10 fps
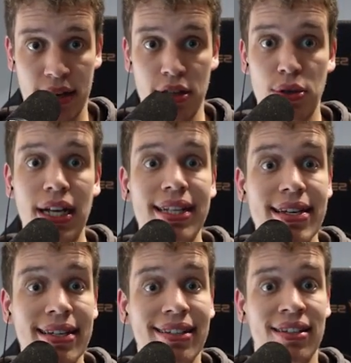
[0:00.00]
You can
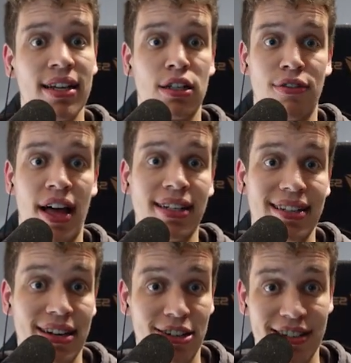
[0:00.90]
take six fights
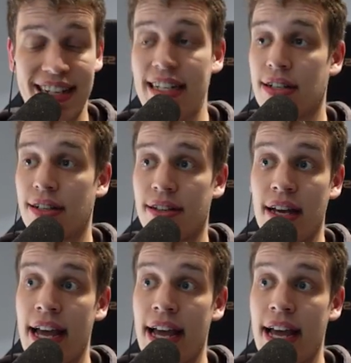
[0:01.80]
that are decent,